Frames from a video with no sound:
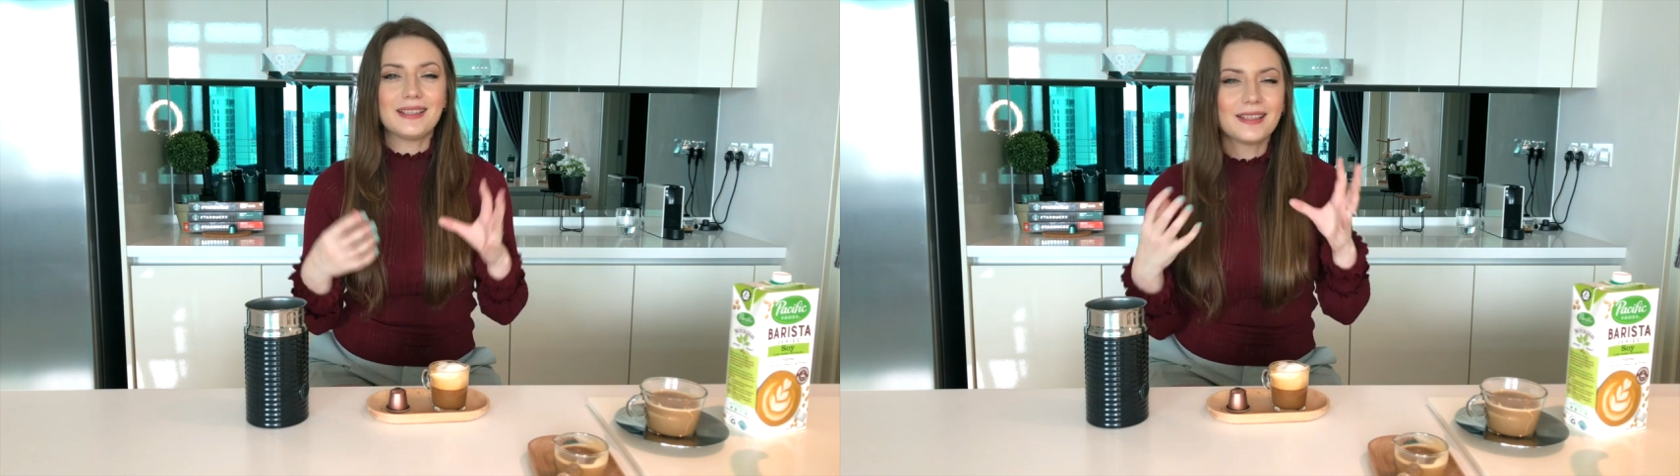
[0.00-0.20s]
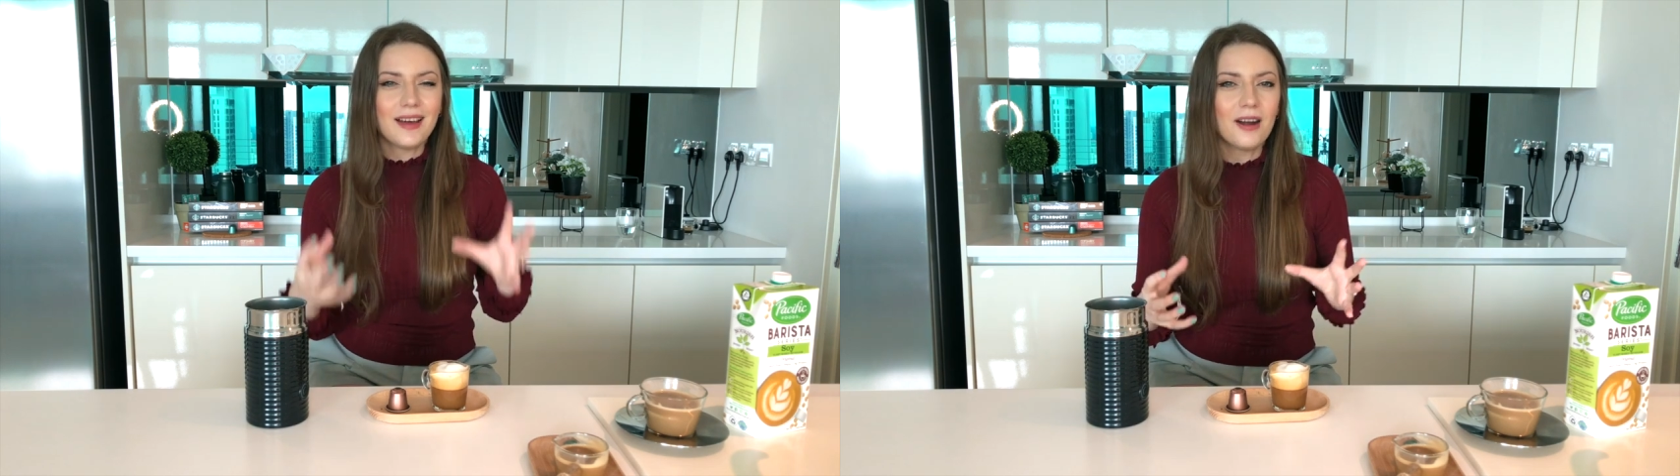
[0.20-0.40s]

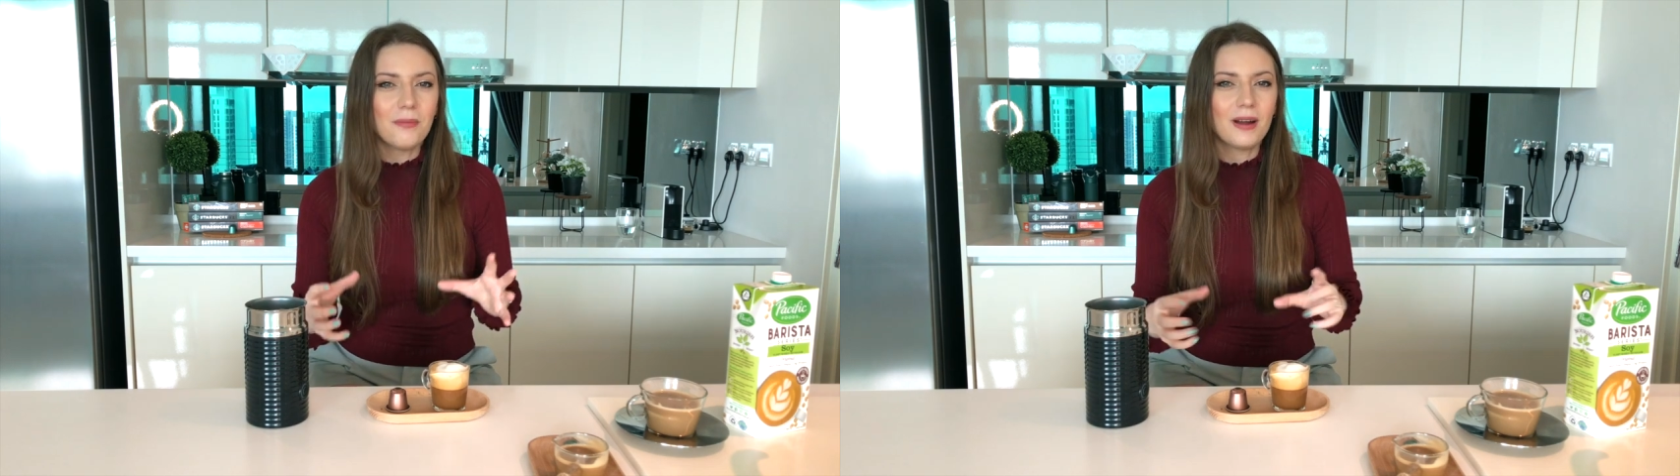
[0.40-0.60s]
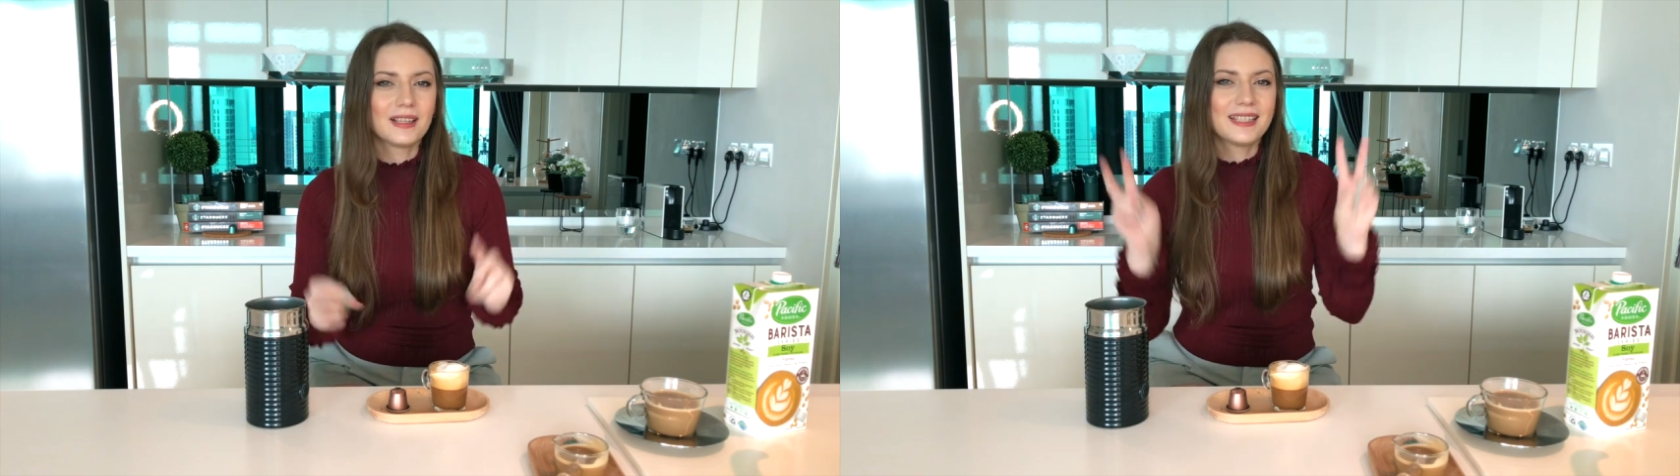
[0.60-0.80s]

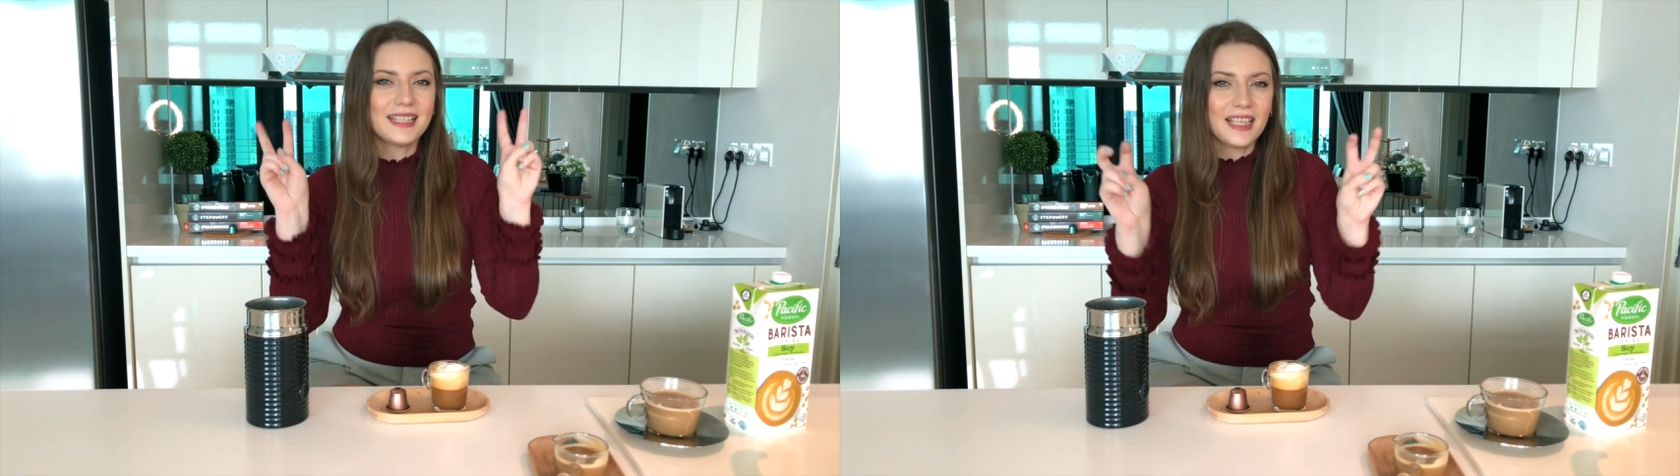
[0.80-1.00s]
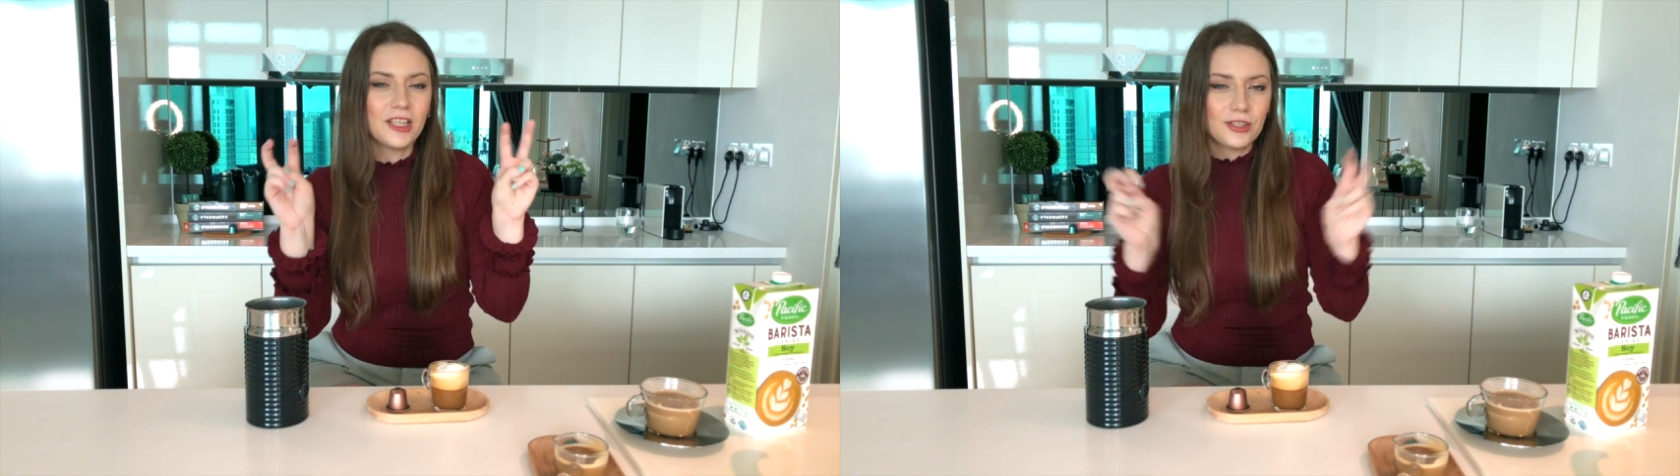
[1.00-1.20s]
Starbucks
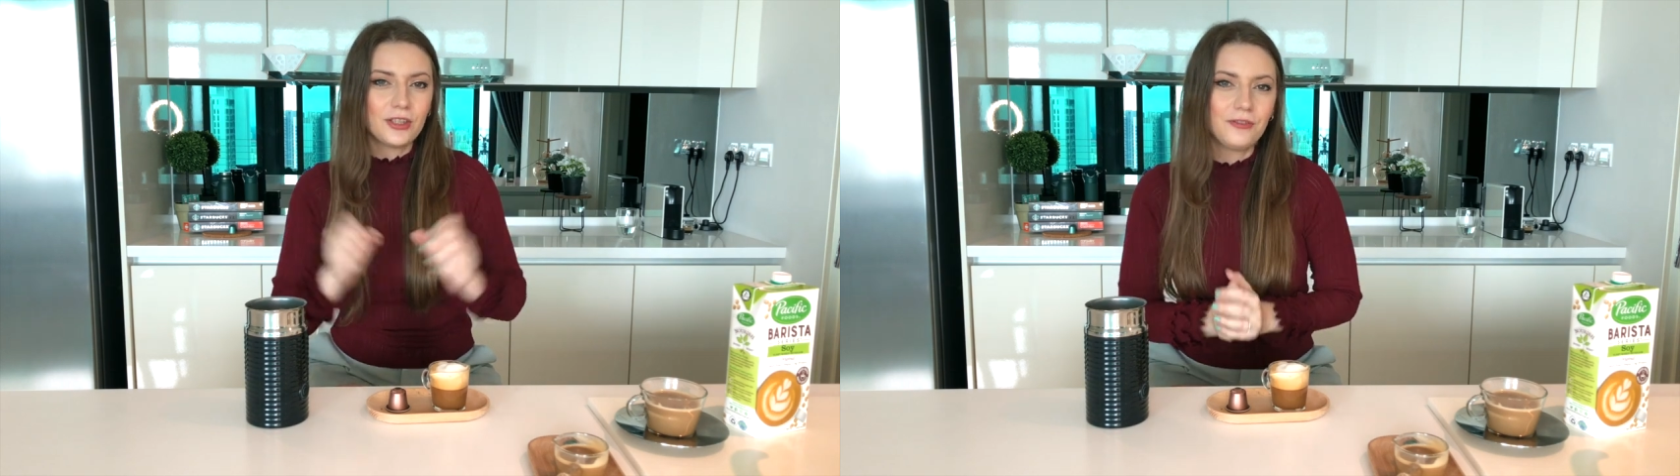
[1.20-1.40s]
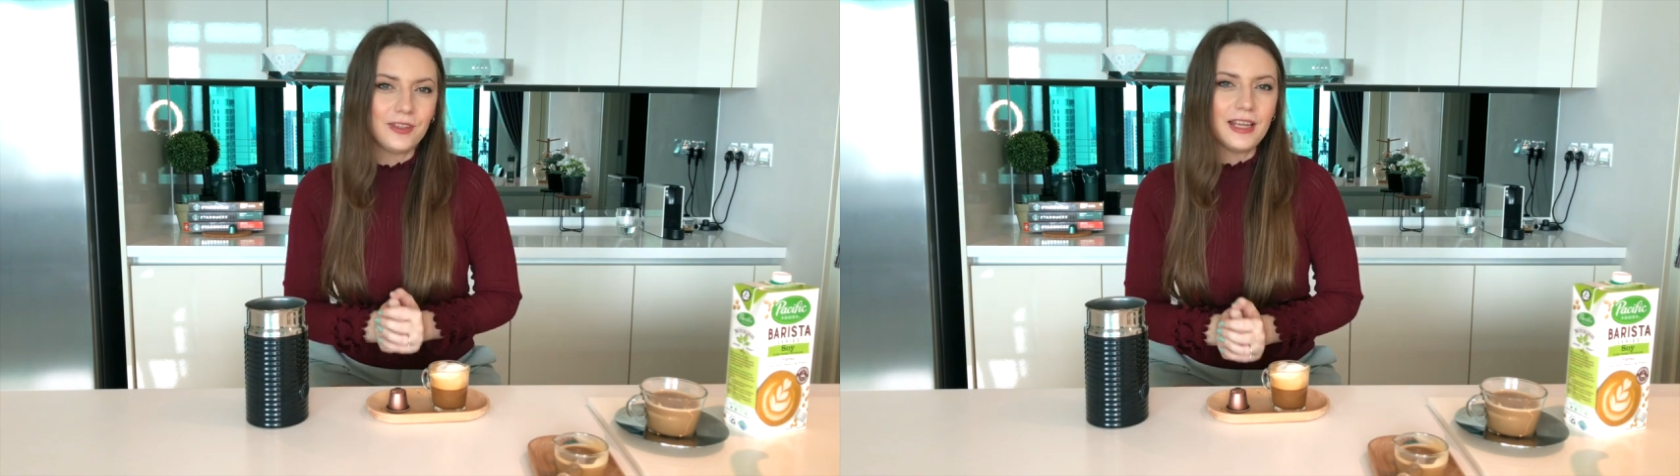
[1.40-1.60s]

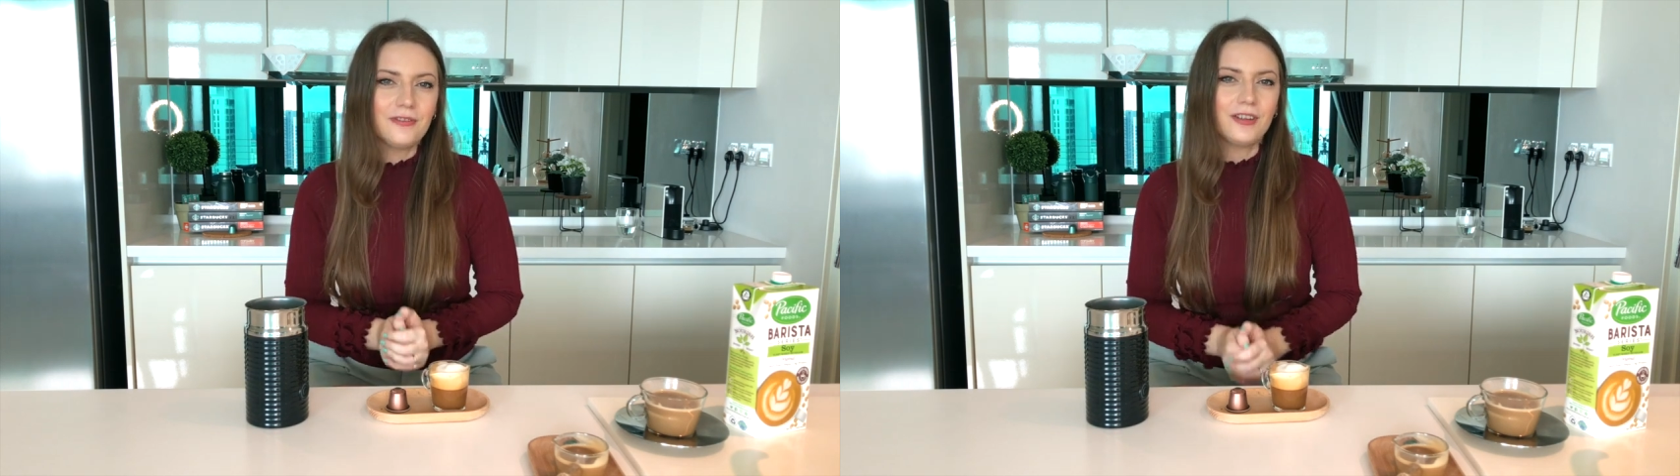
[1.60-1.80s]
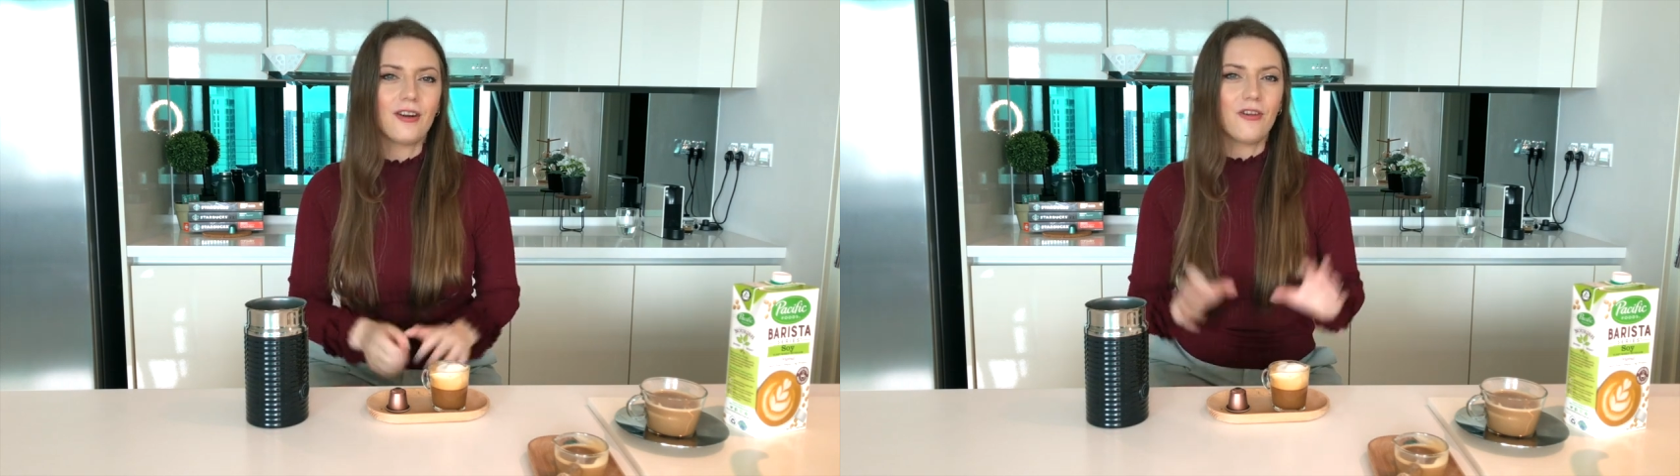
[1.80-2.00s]
signature flavor